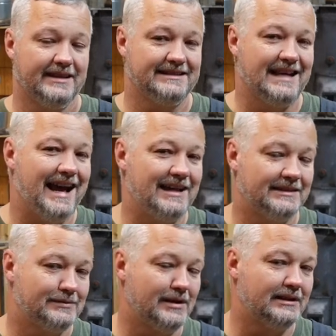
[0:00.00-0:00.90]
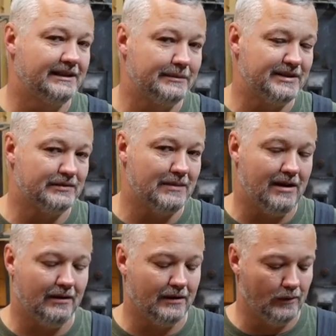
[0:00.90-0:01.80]
the size is running a little bit
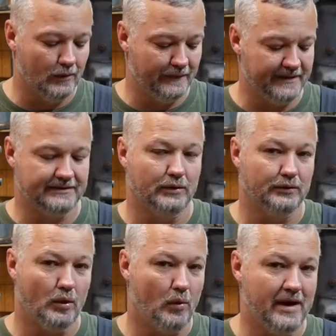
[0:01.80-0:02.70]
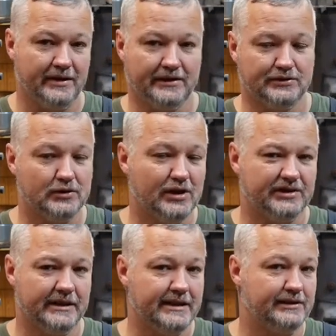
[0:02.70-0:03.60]
smaller, or if it's the, the way the
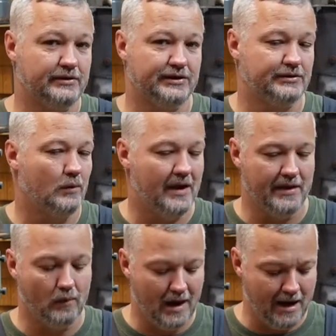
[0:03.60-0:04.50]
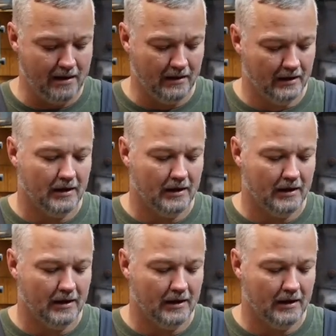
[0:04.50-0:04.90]
construction is, or just the way they wear,